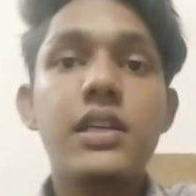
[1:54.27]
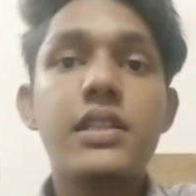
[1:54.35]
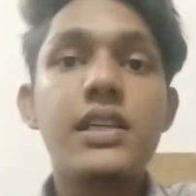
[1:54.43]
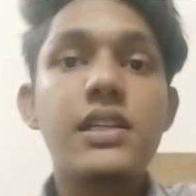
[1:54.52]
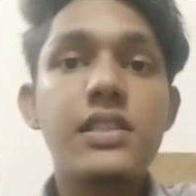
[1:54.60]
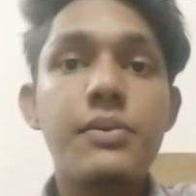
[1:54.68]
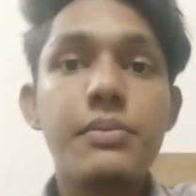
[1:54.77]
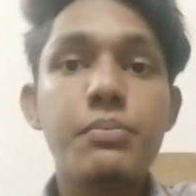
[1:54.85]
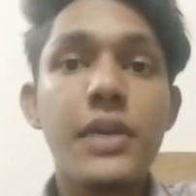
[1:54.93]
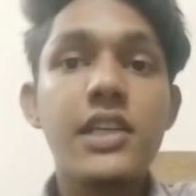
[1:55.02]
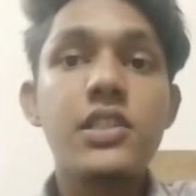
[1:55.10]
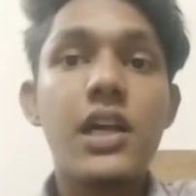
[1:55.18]
There are
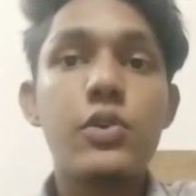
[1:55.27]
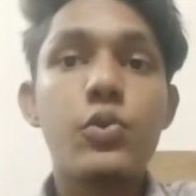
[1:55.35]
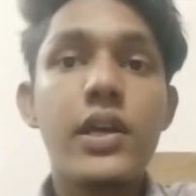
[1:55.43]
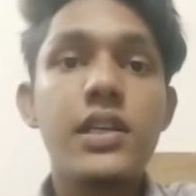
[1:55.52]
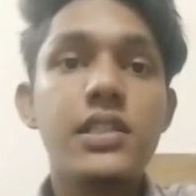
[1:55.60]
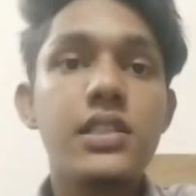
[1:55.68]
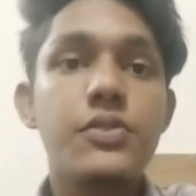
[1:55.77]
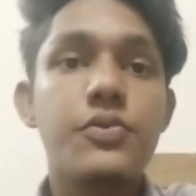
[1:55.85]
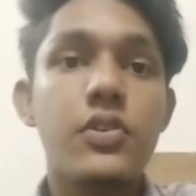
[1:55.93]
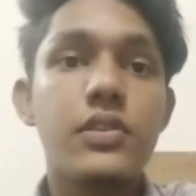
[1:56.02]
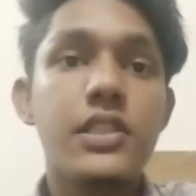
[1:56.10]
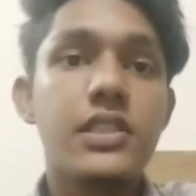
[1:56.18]
some major advantages
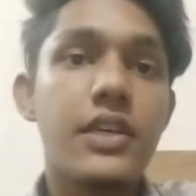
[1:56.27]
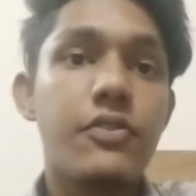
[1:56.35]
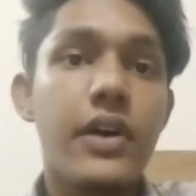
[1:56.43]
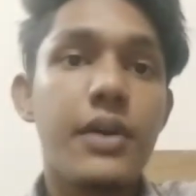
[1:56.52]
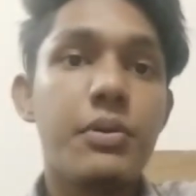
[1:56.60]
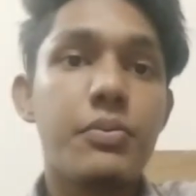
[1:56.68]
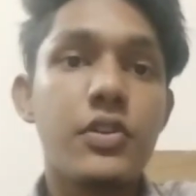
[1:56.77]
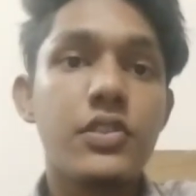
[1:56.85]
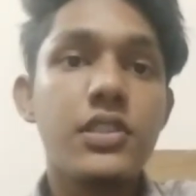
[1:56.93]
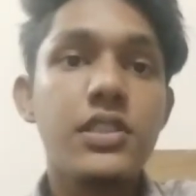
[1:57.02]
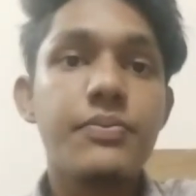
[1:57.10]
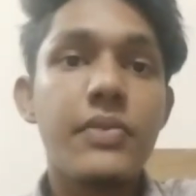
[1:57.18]
for this FIB
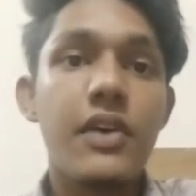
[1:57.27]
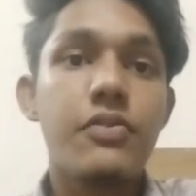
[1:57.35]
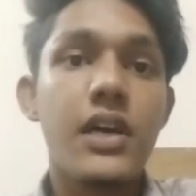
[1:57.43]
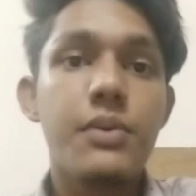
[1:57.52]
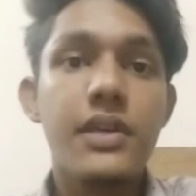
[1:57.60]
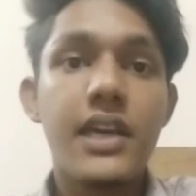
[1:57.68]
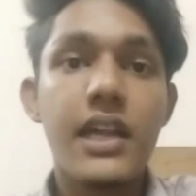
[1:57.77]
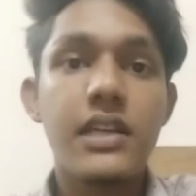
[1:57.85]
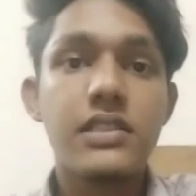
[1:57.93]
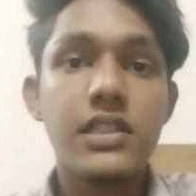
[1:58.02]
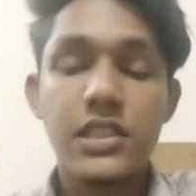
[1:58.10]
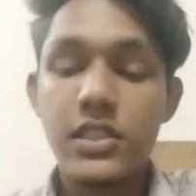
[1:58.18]
process. FIB
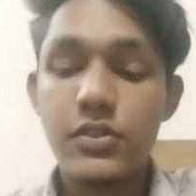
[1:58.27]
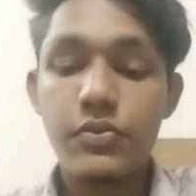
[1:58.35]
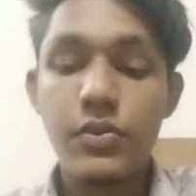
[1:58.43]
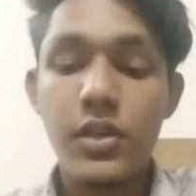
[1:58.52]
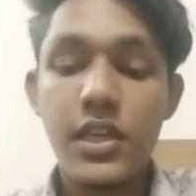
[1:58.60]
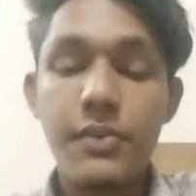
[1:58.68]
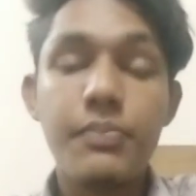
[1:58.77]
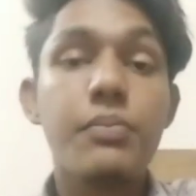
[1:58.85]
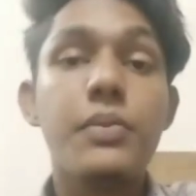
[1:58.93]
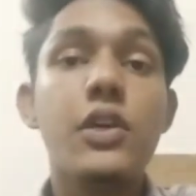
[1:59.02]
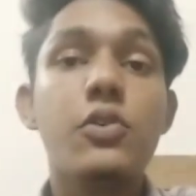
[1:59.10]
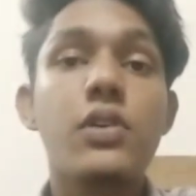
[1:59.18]
can successfully
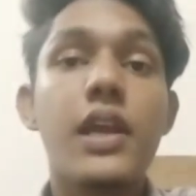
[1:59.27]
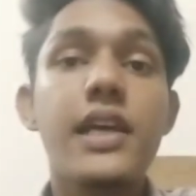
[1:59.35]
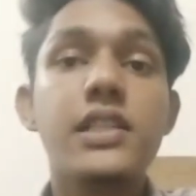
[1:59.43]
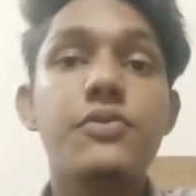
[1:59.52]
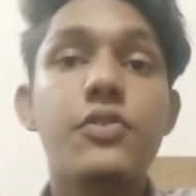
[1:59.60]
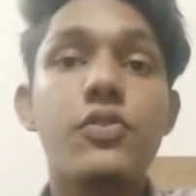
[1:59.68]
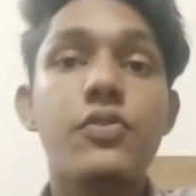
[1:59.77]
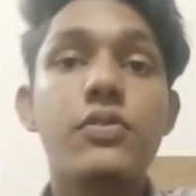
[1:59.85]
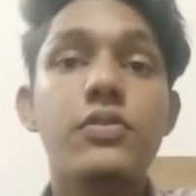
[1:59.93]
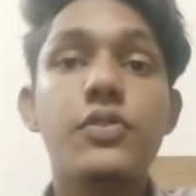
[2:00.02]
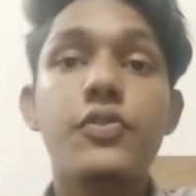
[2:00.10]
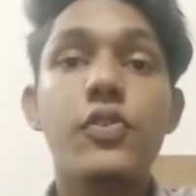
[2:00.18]
be utilized
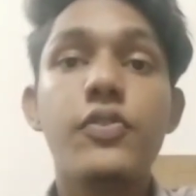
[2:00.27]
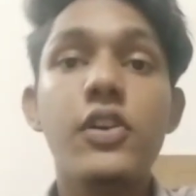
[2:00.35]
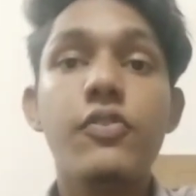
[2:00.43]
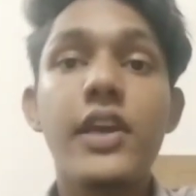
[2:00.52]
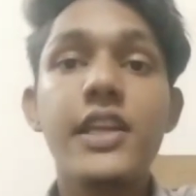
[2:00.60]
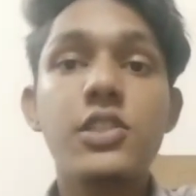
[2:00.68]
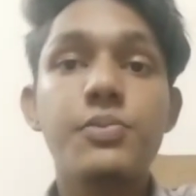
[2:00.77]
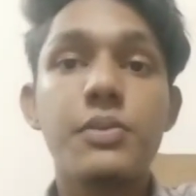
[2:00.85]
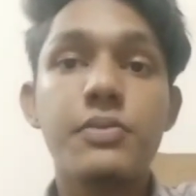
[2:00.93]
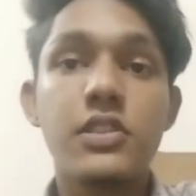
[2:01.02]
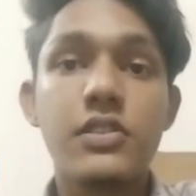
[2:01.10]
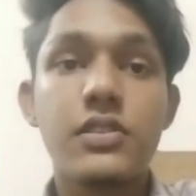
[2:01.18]
to fulfill various
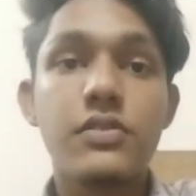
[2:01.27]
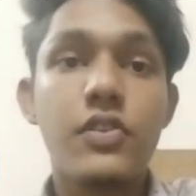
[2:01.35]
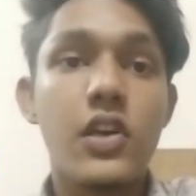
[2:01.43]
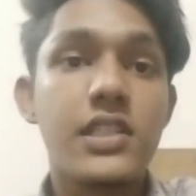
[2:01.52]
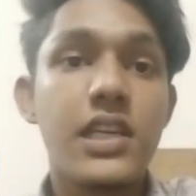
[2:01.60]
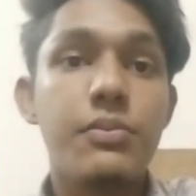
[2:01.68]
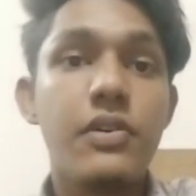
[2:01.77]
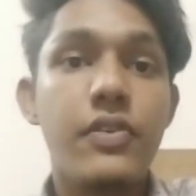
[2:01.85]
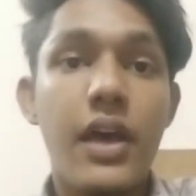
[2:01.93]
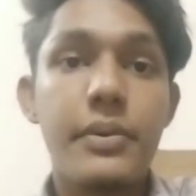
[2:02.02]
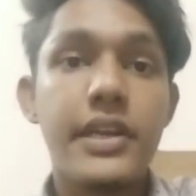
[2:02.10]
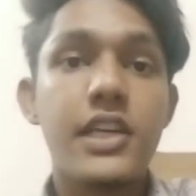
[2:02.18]
purposes, for example
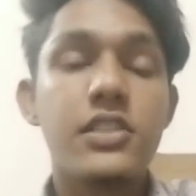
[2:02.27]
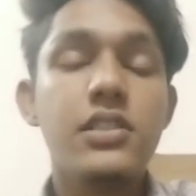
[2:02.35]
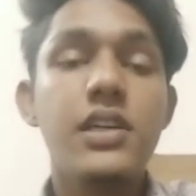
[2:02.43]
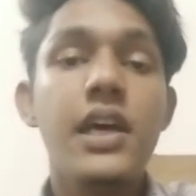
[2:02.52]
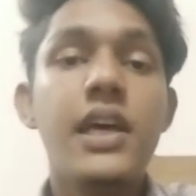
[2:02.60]
fabrication,